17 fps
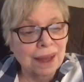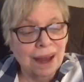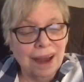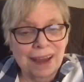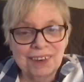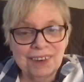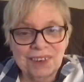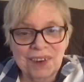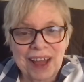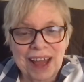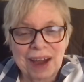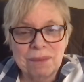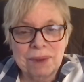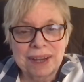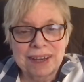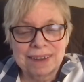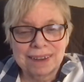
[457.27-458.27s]
I don't know how
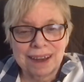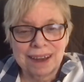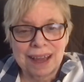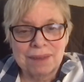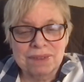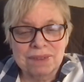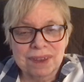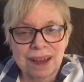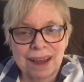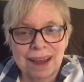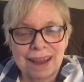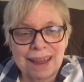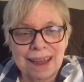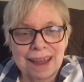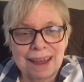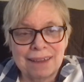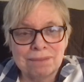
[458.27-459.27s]
many times I
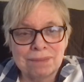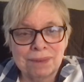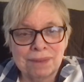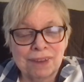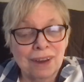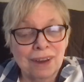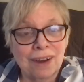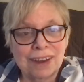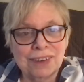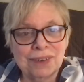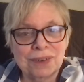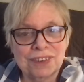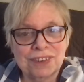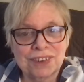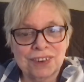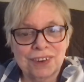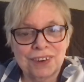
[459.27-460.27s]
have gone to a
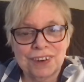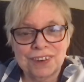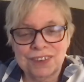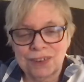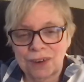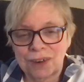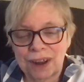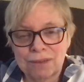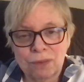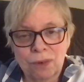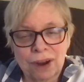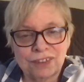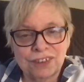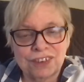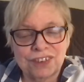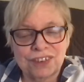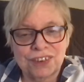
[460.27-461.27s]
church or I've
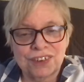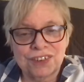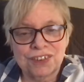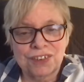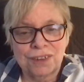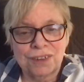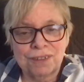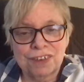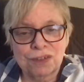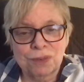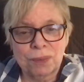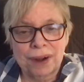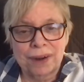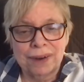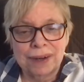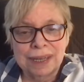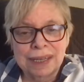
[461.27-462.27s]
watched a church service
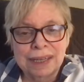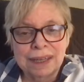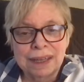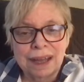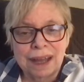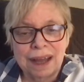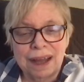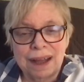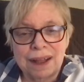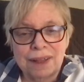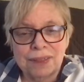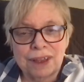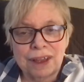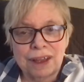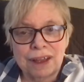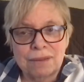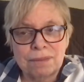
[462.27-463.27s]
where uh,
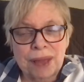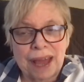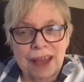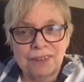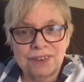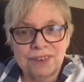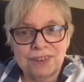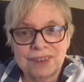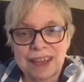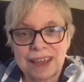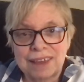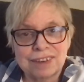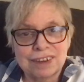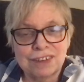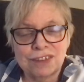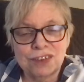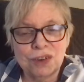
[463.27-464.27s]
the pastor says,
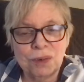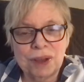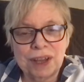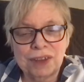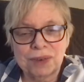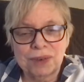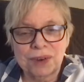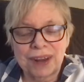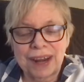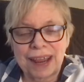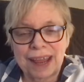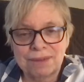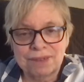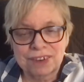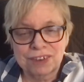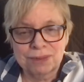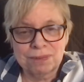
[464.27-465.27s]
in two weeks, we're going to
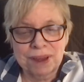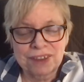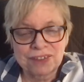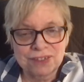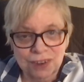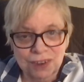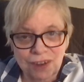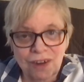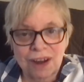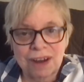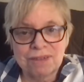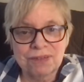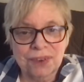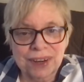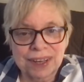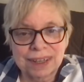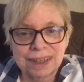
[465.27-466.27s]
have a special
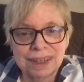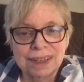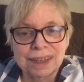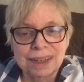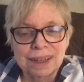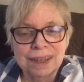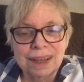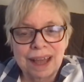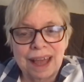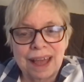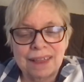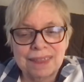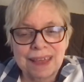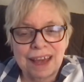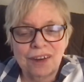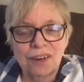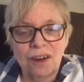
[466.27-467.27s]
offering. And
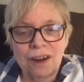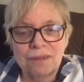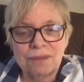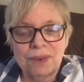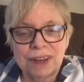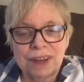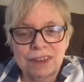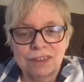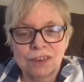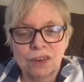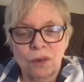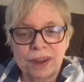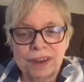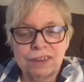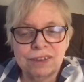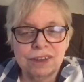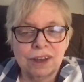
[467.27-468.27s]
that offering is
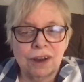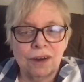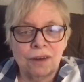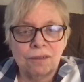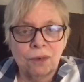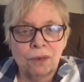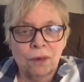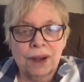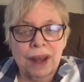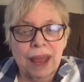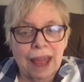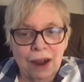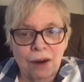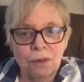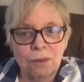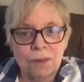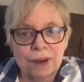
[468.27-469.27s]
going to go for an
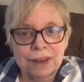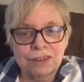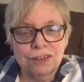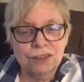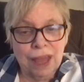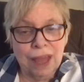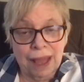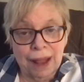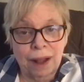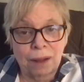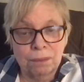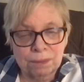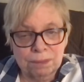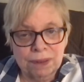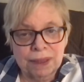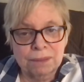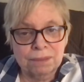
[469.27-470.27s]
outreach to help
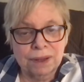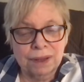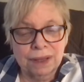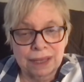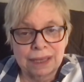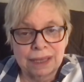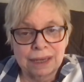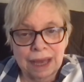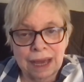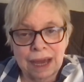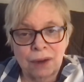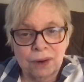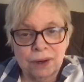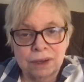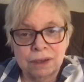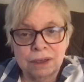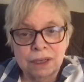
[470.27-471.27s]
people in
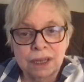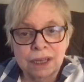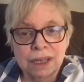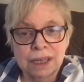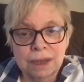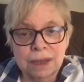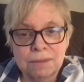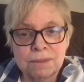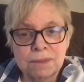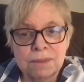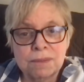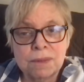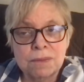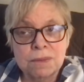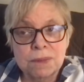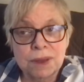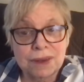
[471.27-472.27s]
our
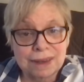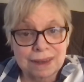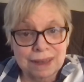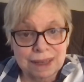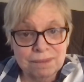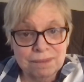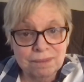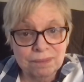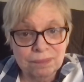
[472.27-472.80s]
community.